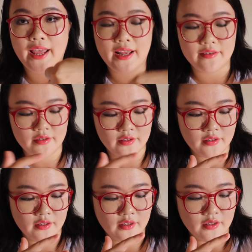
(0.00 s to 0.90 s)
hand,
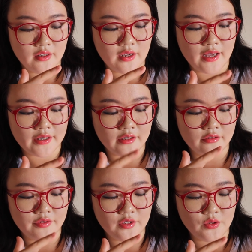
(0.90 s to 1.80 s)
I can
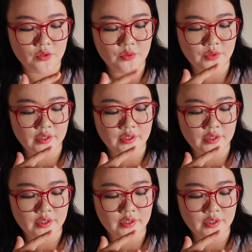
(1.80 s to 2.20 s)
feel